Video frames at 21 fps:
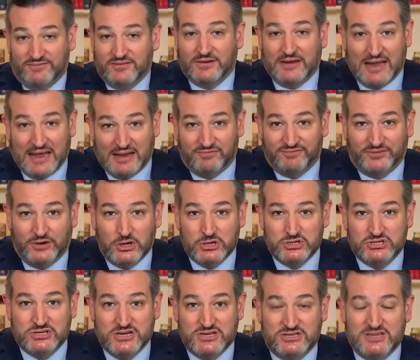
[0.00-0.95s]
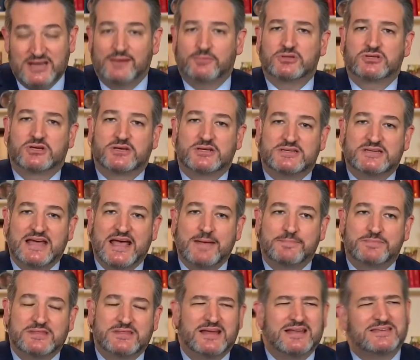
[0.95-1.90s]
it, at first he said it was
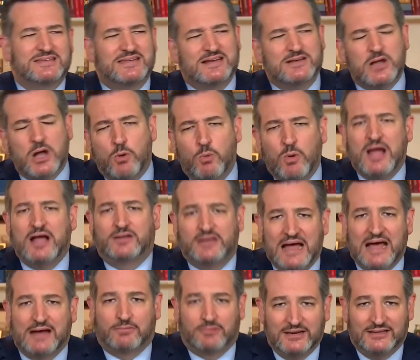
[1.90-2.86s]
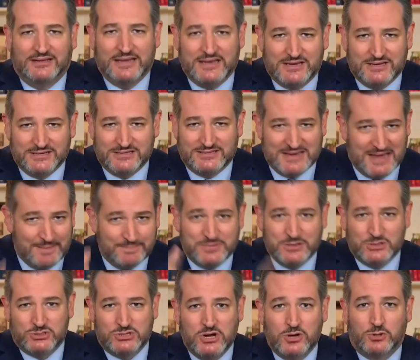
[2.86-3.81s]
contempt, and then said, oh well, not really contempt.
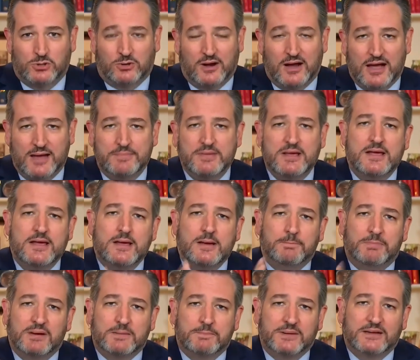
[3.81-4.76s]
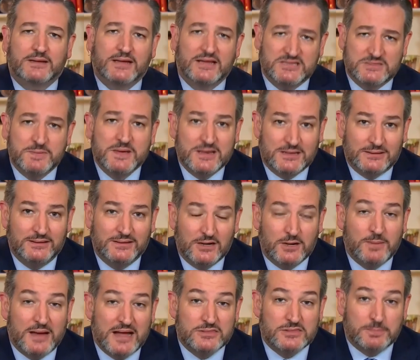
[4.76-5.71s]
There's no crime. But but let's be
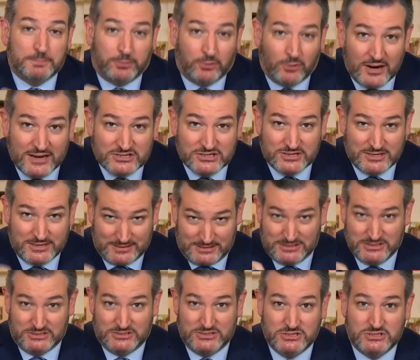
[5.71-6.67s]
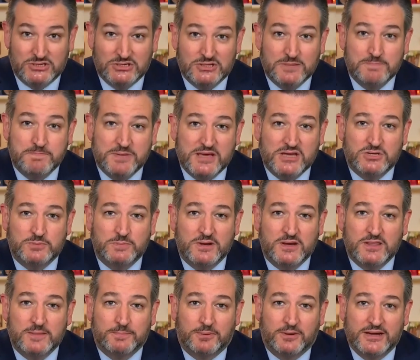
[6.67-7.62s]
clear about the president, since this is
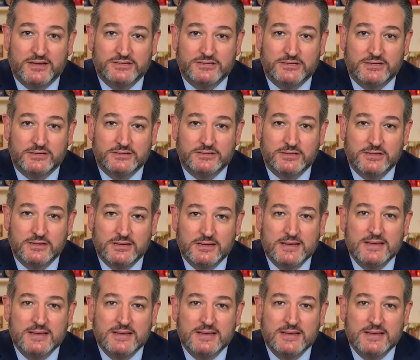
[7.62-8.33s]
impeachment of the president.